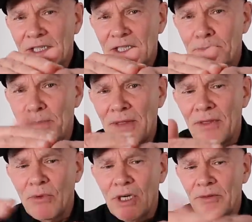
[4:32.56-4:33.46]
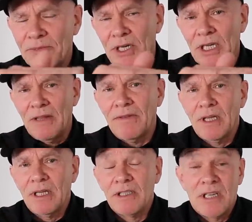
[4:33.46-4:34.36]
spun the Williams and hit
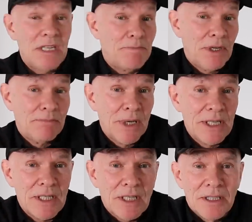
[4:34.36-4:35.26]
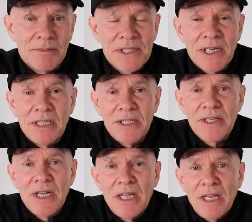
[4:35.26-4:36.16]
the T-bone, basically the
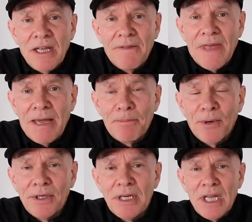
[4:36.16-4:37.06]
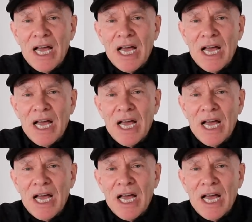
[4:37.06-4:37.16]
Mercedes at that point.